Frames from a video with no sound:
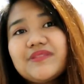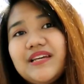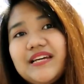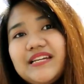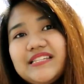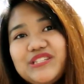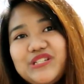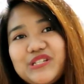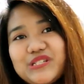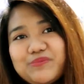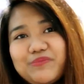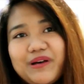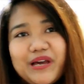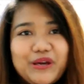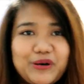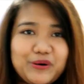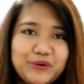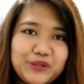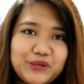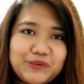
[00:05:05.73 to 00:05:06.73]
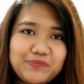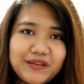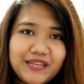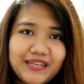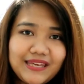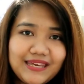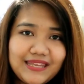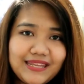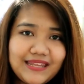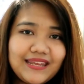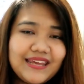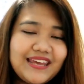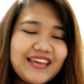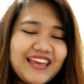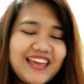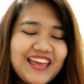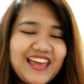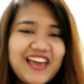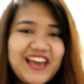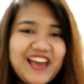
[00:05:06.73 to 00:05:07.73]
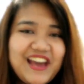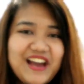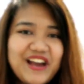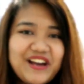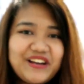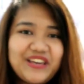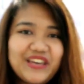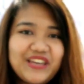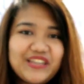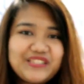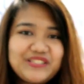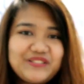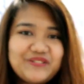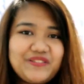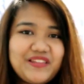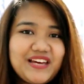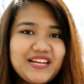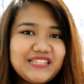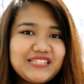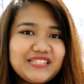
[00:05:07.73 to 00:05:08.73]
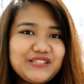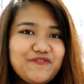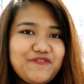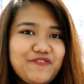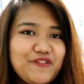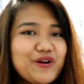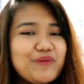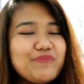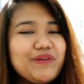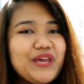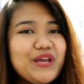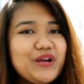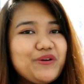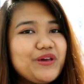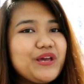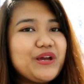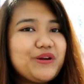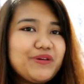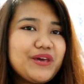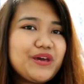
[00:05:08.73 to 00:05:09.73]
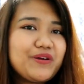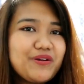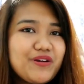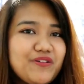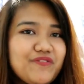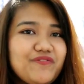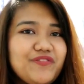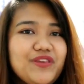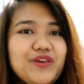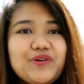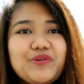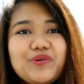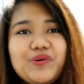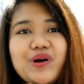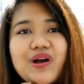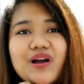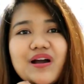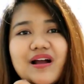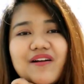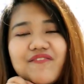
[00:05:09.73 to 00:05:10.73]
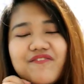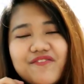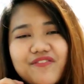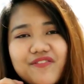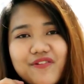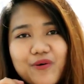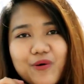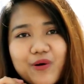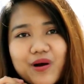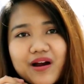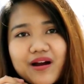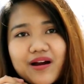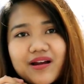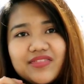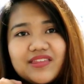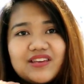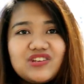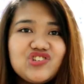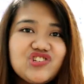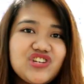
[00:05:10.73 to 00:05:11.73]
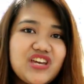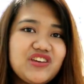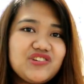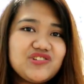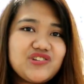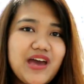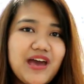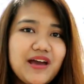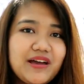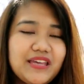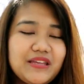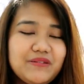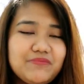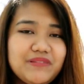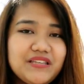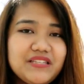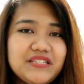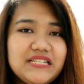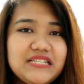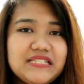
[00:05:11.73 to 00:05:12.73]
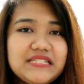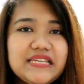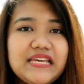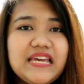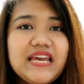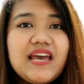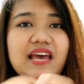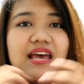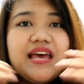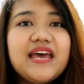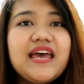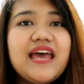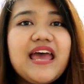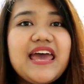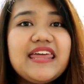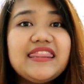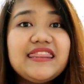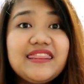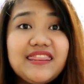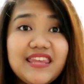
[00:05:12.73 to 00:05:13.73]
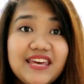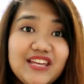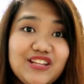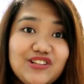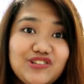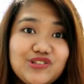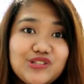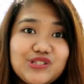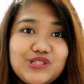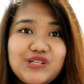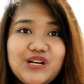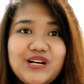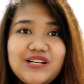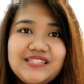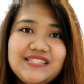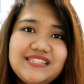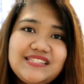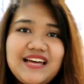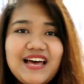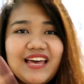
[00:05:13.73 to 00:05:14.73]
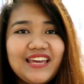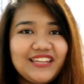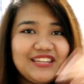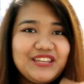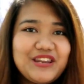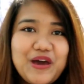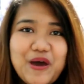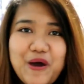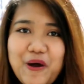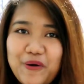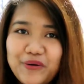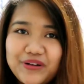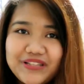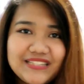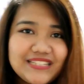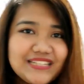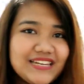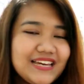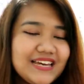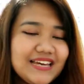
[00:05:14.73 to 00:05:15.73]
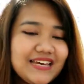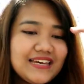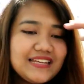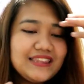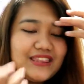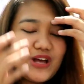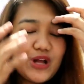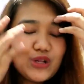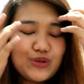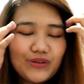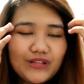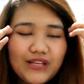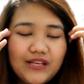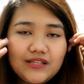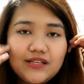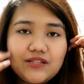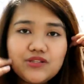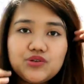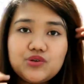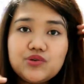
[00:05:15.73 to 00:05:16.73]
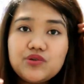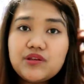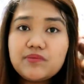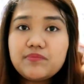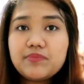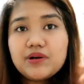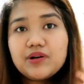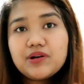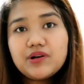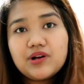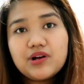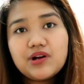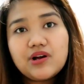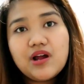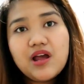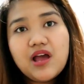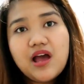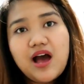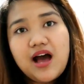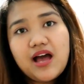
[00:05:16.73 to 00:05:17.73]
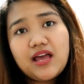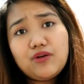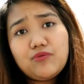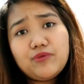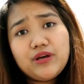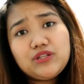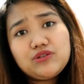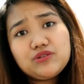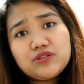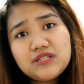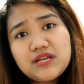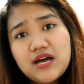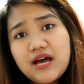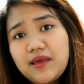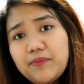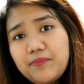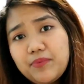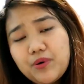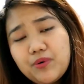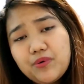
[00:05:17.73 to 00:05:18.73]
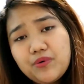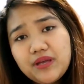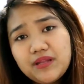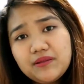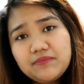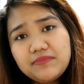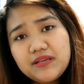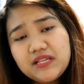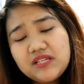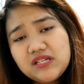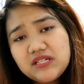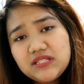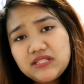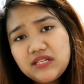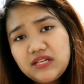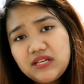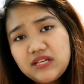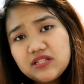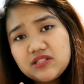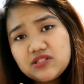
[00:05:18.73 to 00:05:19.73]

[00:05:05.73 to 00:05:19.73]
It's just my own opinion. Okay, so that's for my quick quick review for the Shake Shack in B G C. And then just a side note, not related to the burger, I went to Typo in B G C.